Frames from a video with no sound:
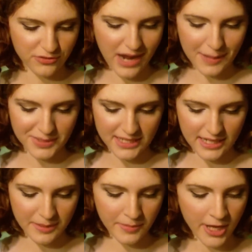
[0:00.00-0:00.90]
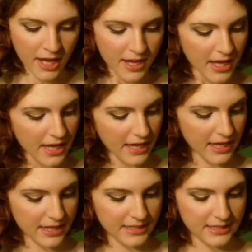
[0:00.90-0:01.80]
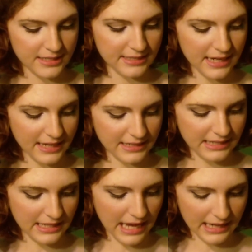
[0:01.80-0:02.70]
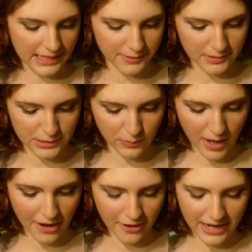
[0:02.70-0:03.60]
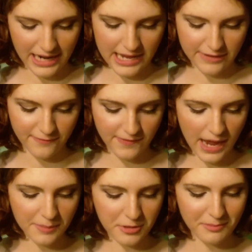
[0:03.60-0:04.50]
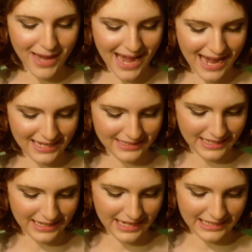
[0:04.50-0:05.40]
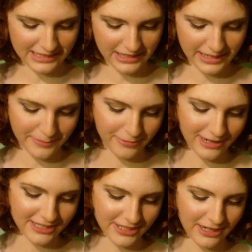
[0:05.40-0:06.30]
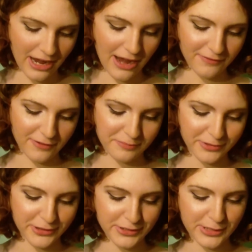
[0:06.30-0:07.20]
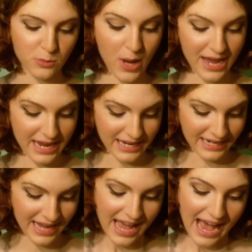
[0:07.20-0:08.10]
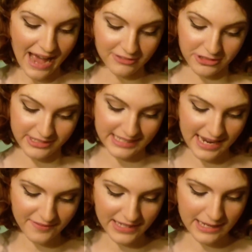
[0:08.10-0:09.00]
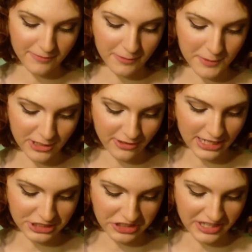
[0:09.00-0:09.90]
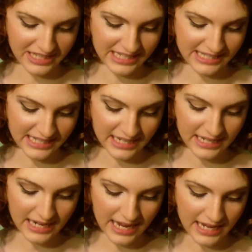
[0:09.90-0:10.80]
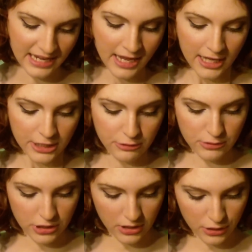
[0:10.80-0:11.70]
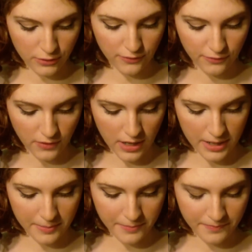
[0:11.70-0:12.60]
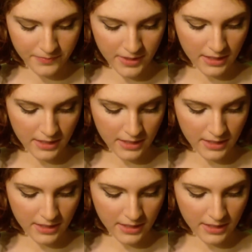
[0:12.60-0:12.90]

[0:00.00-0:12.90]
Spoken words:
traps him and says that he was wearing a fiber mask and that he took an impression off of Bruce Wayne after saving him from the Crusher, and the DNA you took from